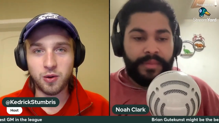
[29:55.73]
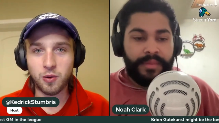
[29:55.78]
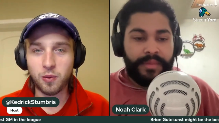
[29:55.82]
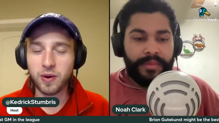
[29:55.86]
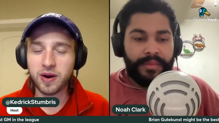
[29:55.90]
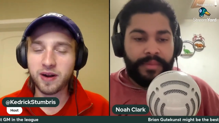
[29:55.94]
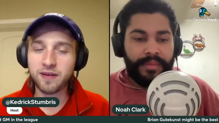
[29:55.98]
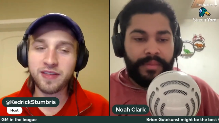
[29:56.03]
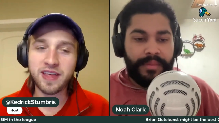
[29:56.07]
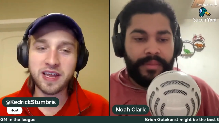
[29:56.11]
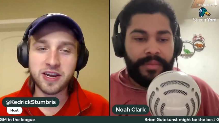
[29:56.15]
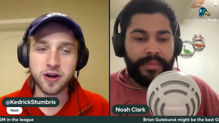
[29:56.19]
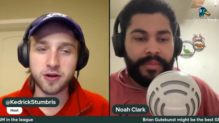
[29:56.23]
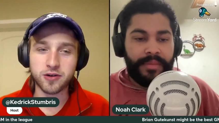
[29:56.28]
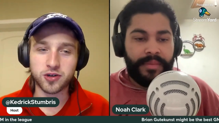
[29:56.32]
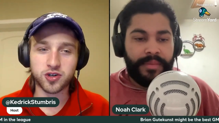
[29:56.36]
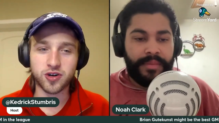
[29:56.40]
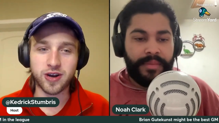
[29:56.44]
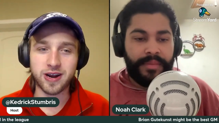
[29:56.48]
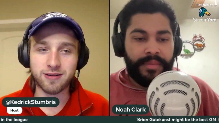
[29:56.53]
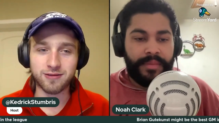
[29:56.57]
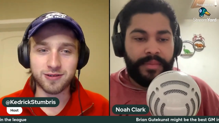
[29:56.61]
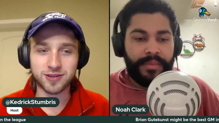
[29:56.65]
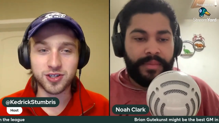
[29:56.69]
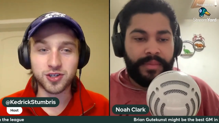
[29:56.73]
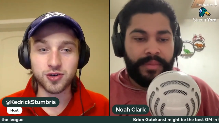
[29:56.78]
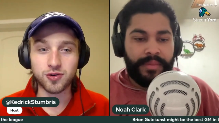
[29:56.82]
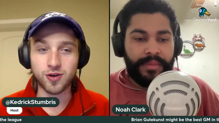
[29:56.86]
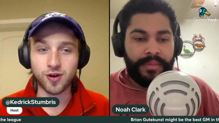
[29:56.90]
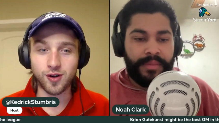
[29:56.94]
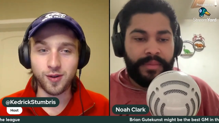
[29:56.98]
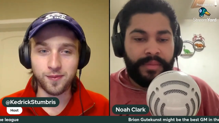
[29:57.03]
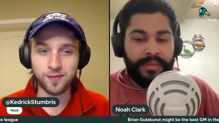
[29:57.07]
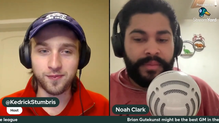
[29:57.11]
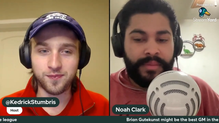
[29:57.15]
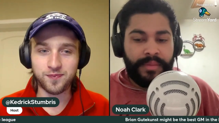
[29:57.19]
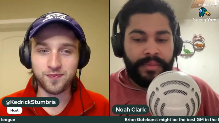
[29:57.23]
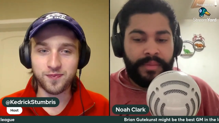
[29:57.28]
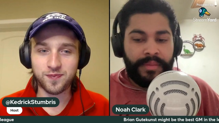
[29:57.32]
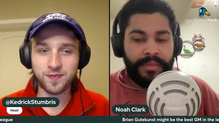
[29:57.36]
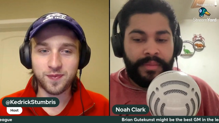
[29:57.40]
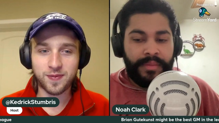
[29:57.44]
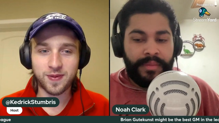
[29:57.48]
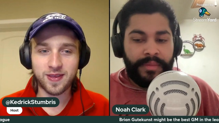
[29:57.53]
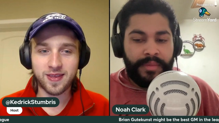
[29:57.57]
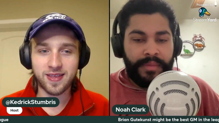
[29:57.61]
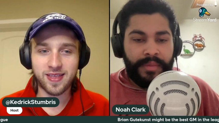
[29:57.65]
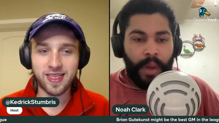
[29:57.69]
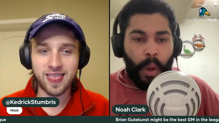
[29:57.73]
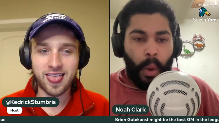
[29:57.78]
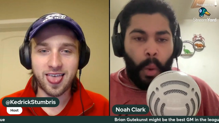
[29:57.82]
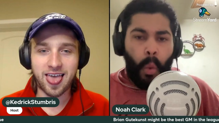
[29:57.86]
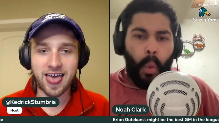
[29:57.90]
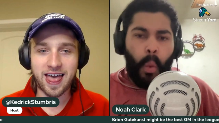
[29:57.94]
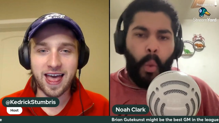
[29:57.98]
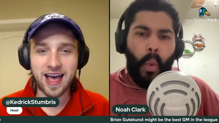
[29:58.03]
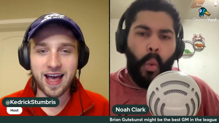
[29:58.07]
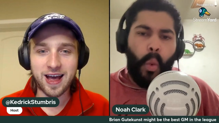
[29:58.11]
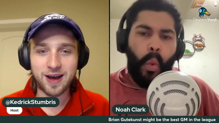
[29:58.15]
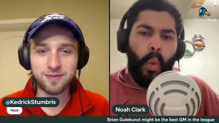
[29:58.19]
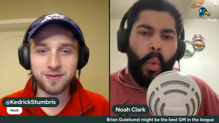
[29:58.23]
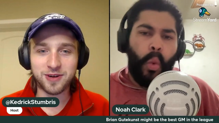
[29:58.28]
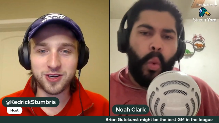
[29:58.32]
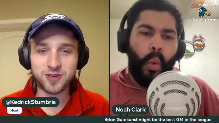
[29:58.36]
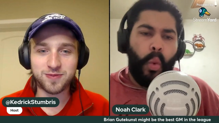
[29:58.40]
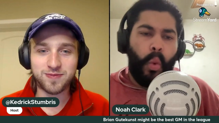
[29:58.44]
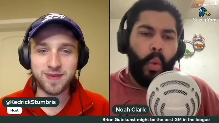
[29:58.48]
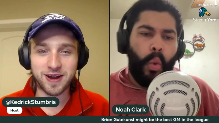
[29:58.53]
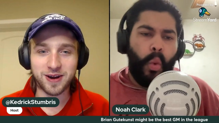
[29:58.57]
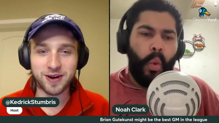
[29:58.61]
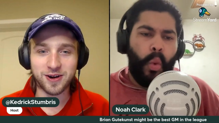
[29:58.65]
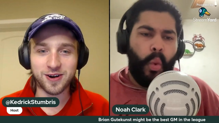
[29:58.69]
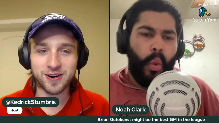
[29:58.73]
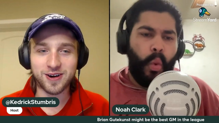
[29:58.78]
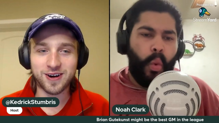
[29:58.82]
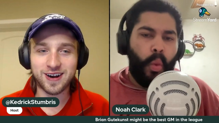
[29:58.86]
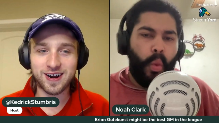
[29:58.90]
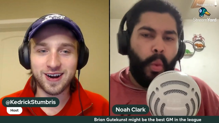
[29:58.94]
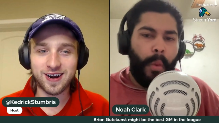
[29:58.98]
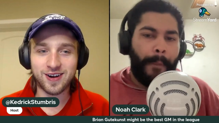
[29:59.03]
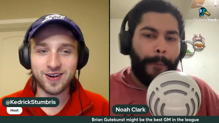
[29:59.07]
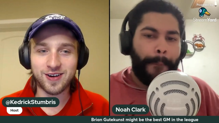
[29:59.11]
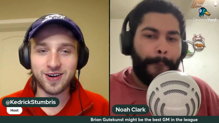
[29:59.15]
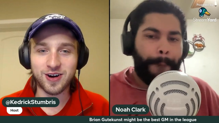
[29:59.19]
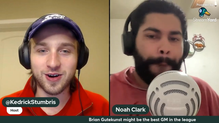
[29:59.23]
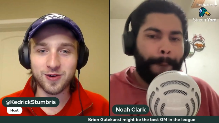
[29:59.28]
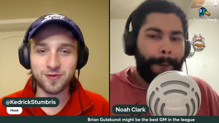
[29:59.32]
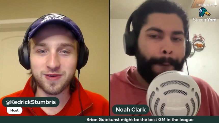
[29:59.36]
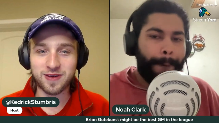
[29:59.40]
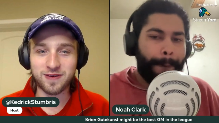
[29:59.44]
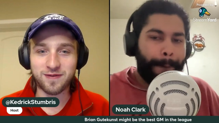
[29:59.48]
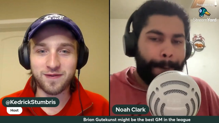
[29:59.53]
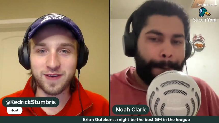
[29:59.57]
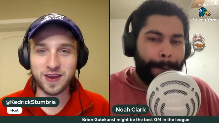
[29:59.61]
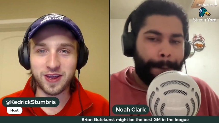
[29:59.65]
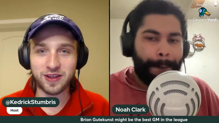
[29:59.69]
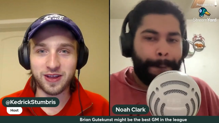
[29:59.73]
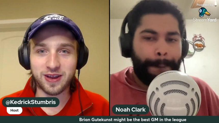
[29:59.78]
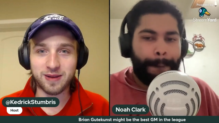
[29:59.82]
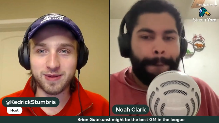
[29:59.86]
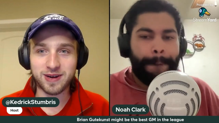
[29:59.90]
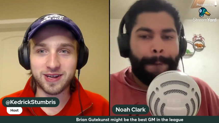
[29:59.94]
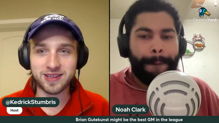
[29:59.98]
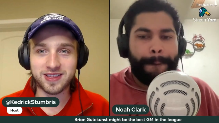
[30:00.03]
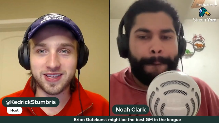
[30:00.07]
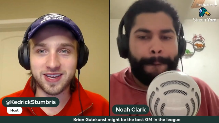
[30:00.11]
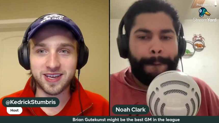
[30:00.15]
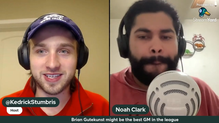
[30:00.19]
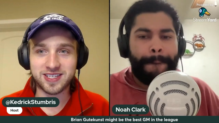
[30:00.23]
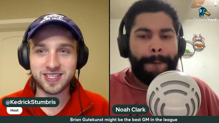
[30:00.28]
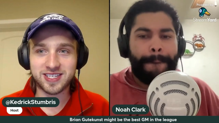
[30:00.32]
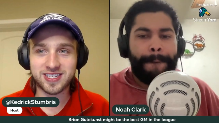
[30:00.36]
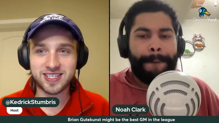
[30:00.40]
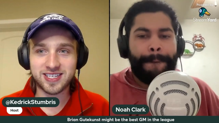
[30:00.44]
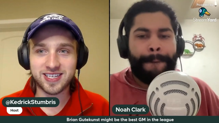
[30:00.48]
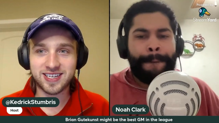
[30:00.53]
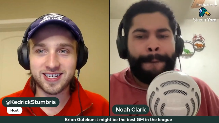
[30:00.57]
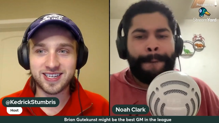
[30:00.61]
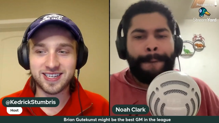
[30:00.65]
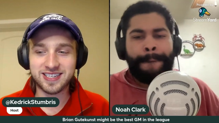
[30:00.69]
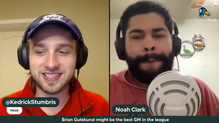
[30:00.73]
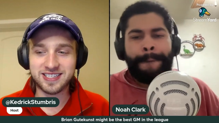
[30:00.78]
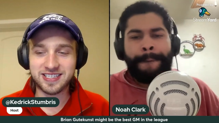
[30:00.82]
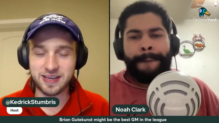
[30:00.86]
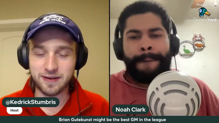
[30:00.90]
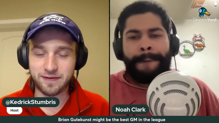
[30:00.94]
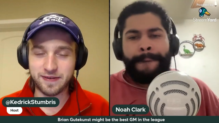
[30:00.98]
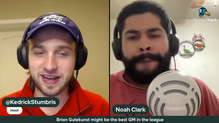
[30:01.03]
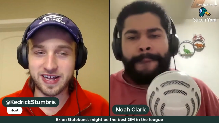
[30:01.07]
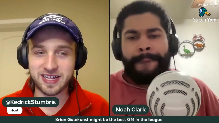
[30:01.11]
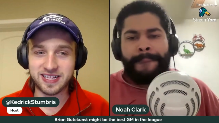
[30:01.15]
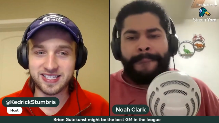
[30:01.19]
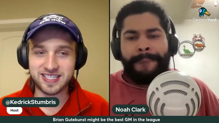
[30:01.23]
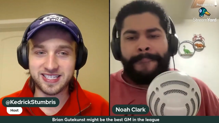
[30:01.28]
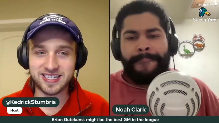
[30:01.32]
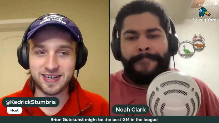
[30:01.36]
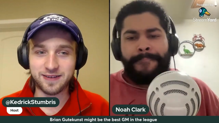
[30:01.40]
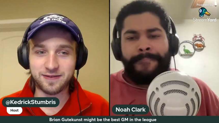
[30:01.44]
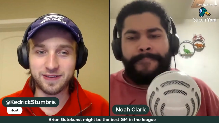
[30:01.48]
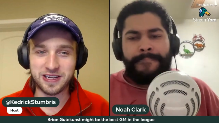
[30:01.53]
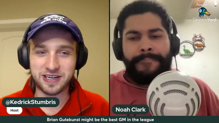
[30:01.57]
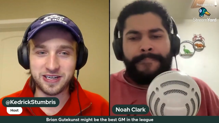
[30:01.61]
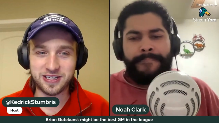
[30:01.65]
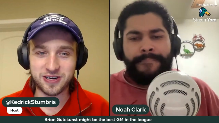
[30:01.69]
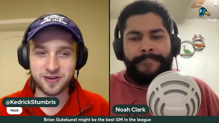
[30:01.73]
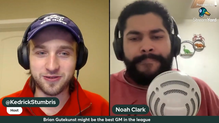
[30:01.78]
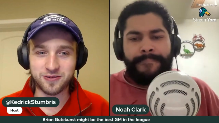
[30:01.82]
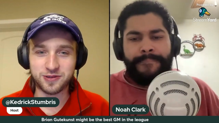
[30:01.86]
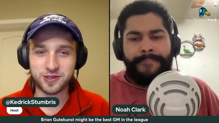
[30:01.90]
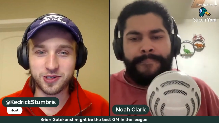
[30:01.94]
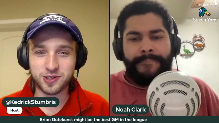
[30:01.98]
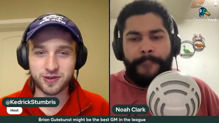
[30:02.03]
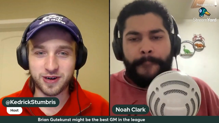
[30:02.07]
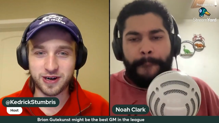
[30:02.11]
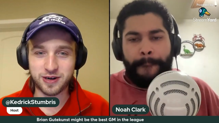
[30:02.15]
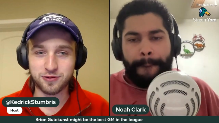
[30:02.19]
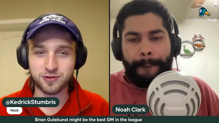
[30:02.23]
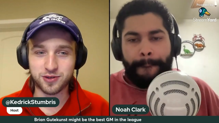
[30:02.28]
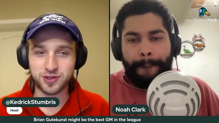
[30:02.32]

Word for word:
Speaker 1: What if they don't trade Rasul? How much better mm. are we feeling about this defense if they don't trade